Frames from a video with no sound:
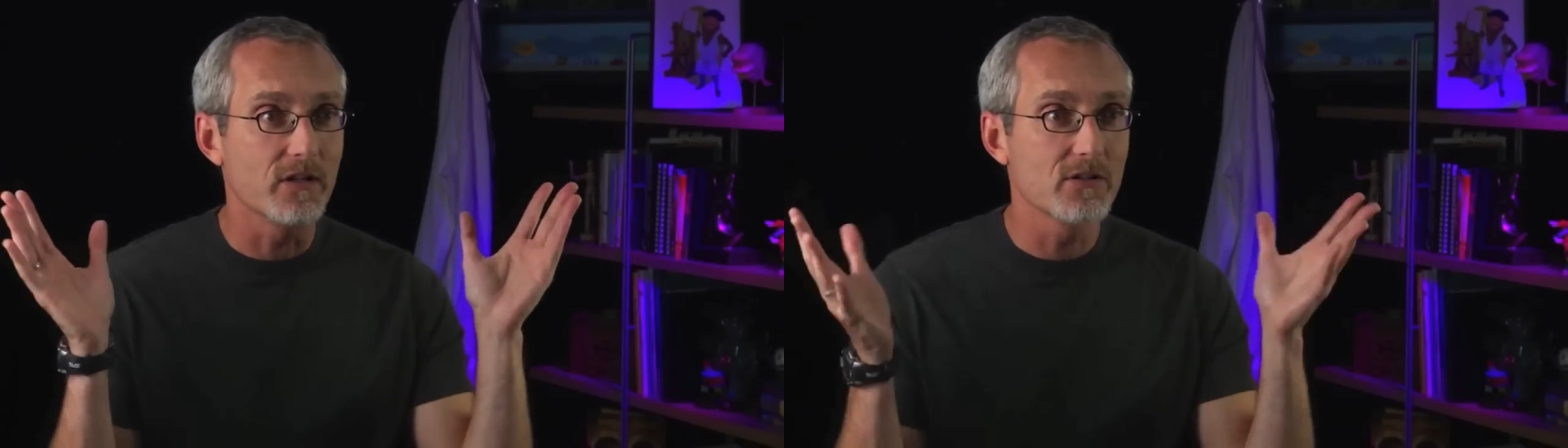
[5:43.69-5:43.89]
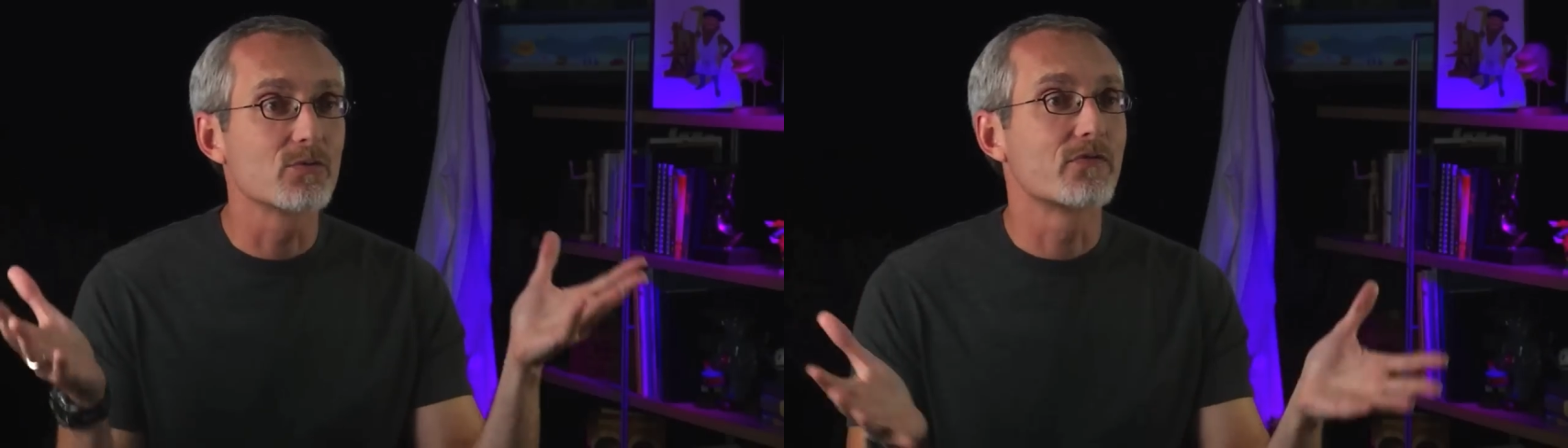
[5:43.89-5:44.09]

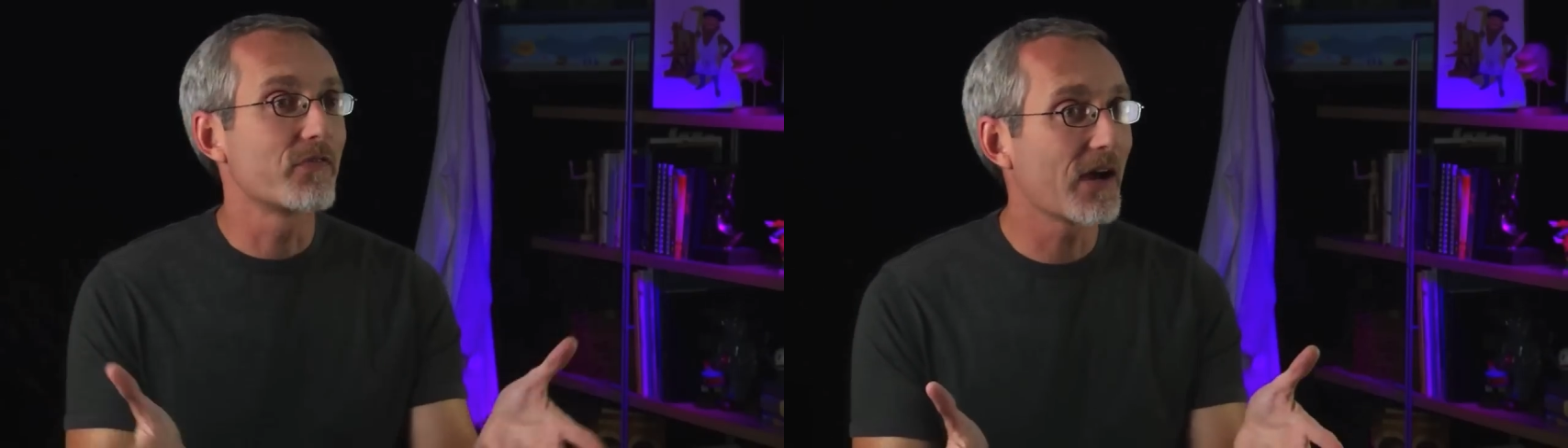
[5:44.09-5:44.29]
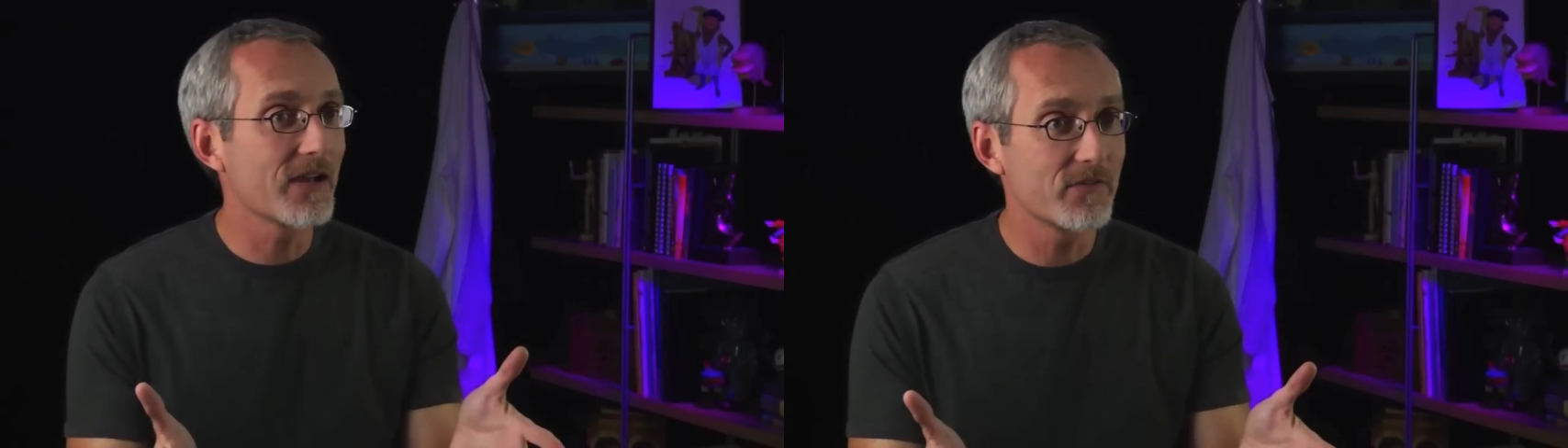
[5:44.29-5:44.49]
You know, this was
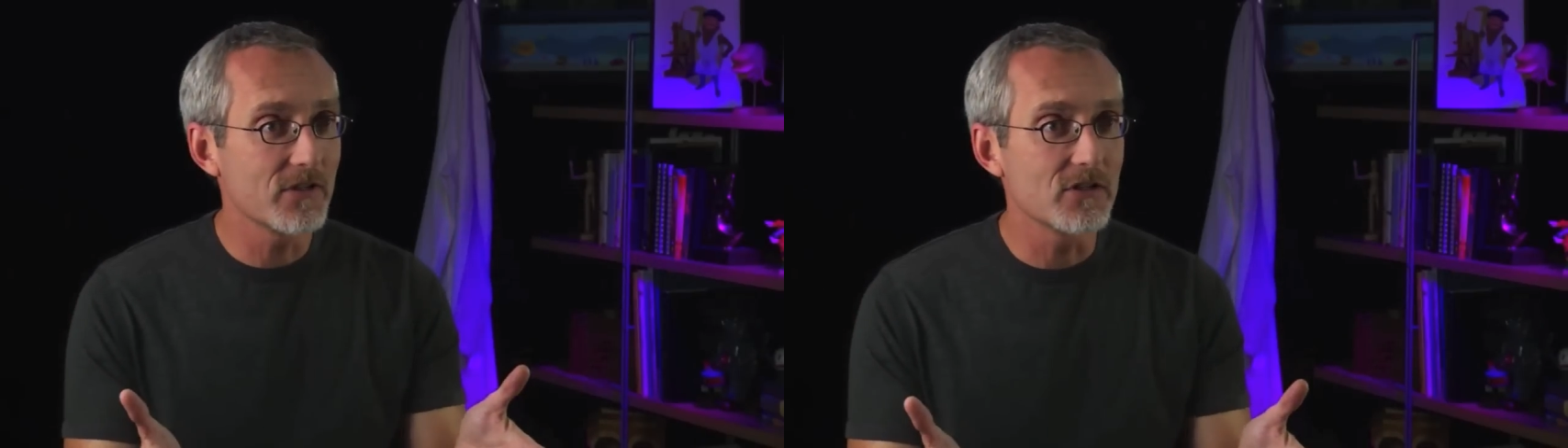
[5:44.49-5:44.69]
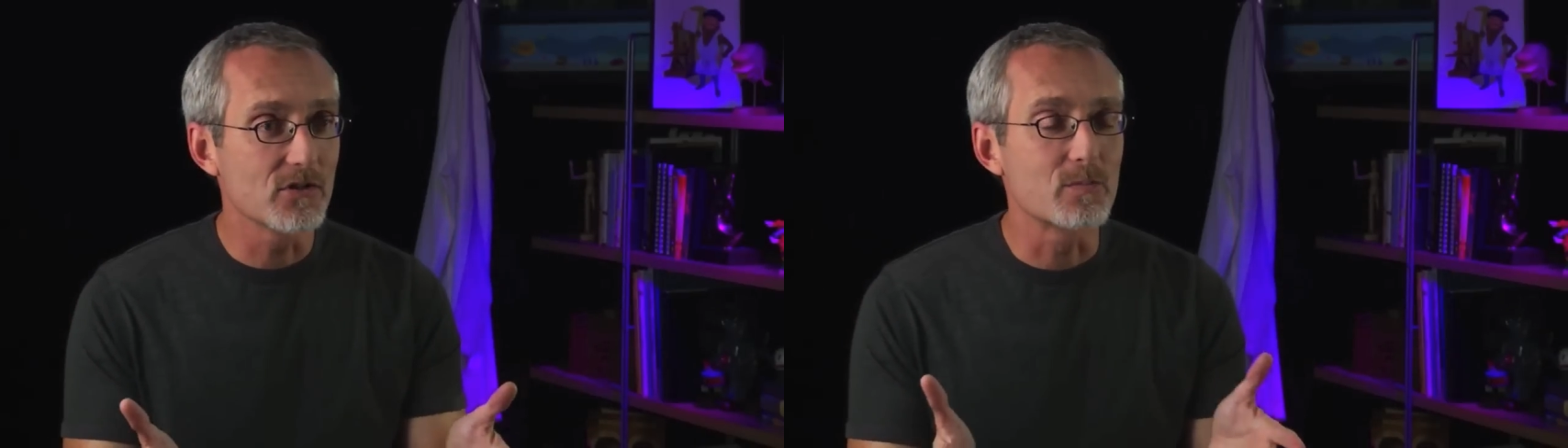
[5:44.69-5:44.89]
five
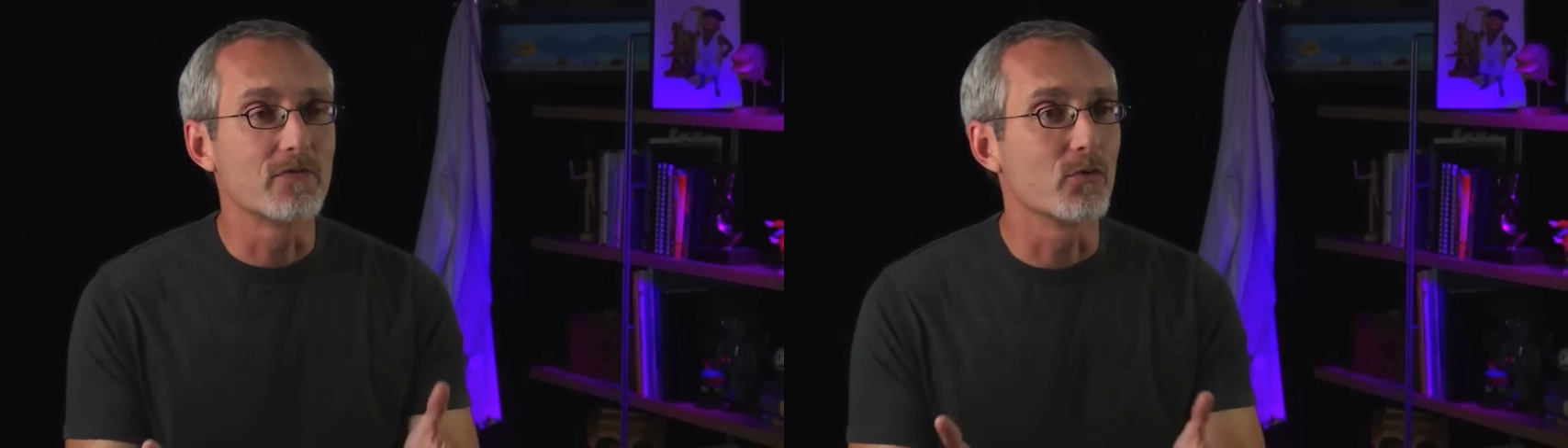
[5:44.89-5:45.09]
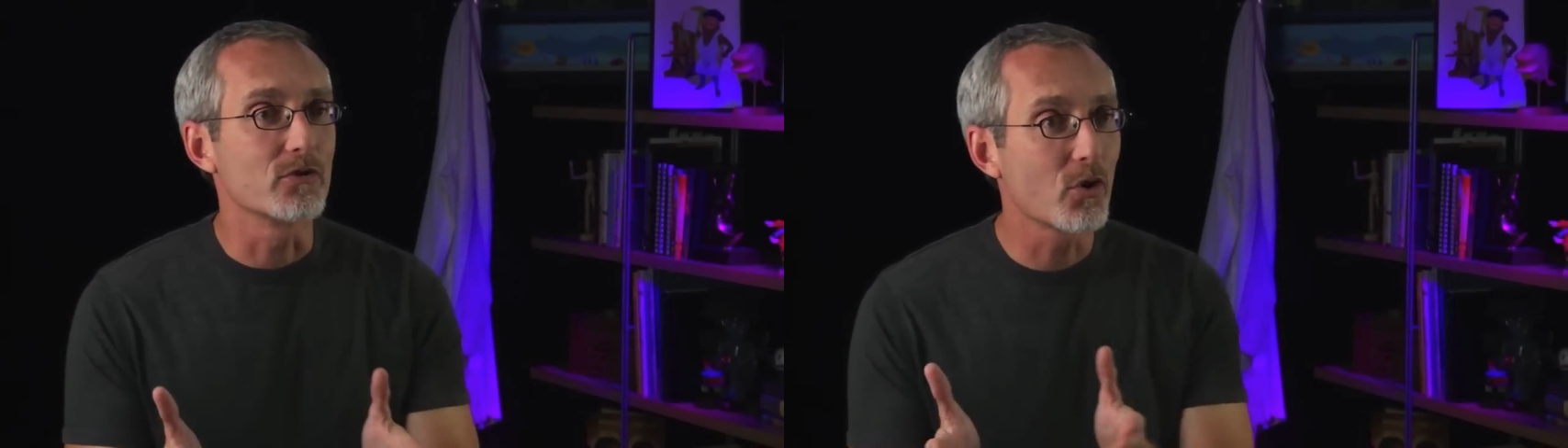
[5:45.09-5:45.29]
years
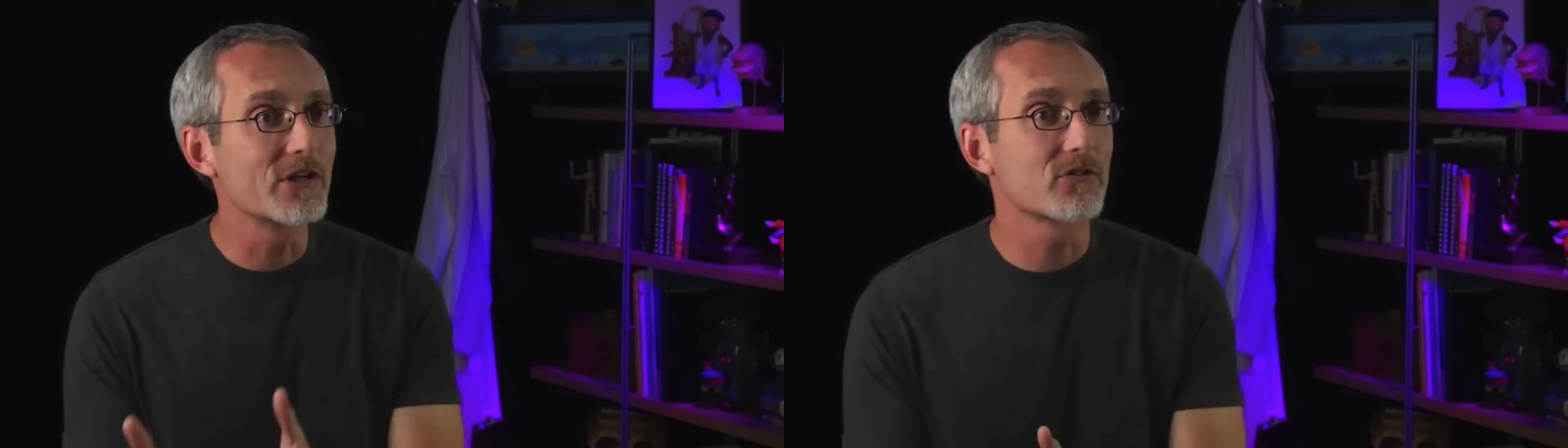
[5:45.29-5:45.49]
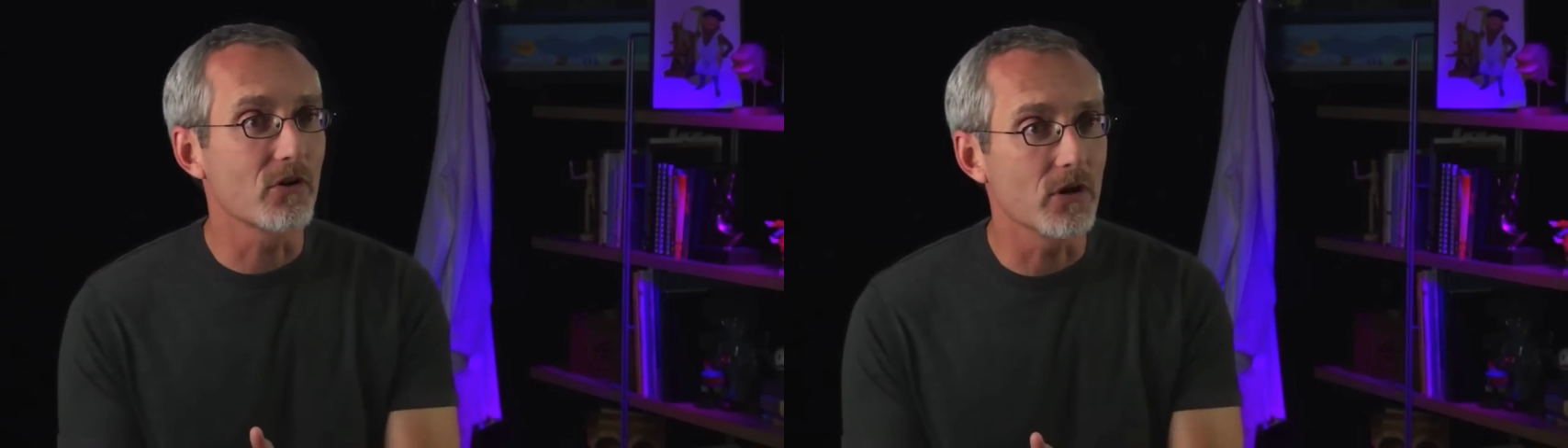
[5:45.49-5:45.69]
before Toy
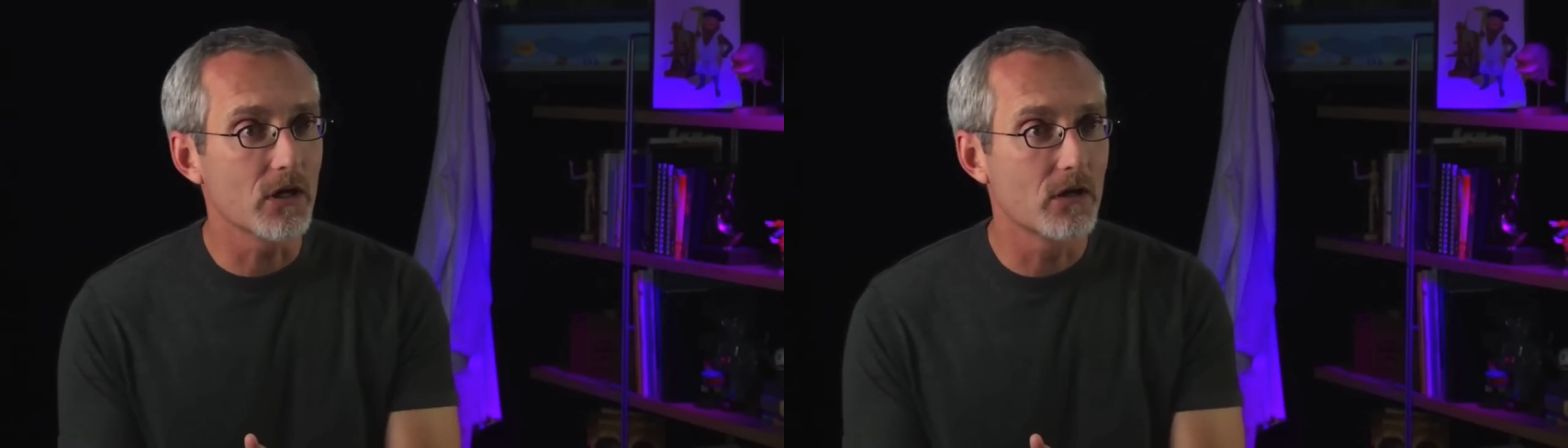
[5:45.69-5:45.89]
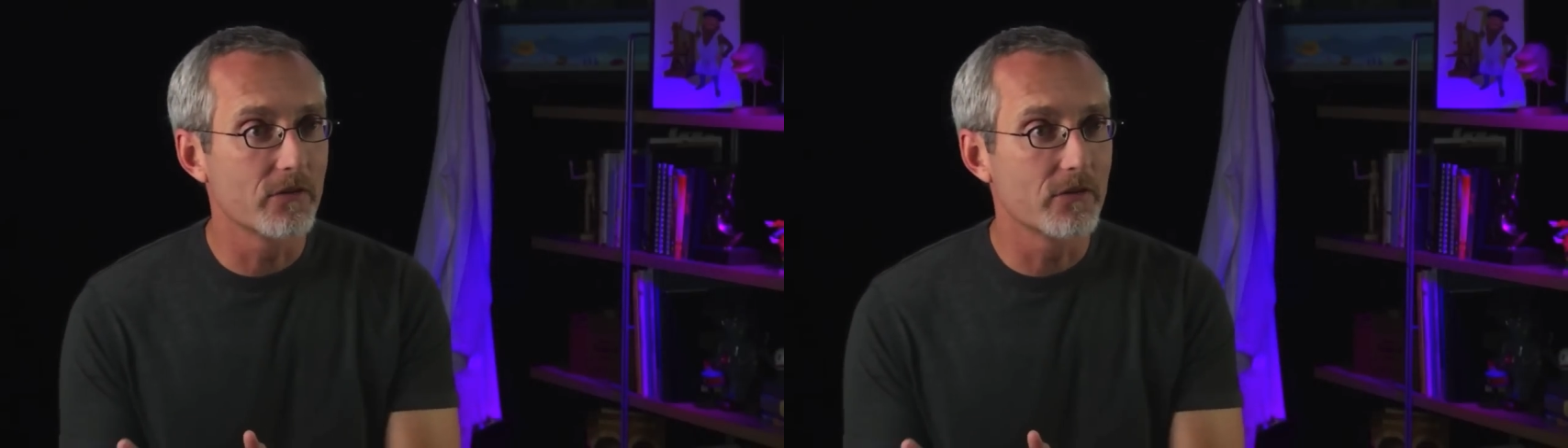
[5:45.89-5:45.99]
Story,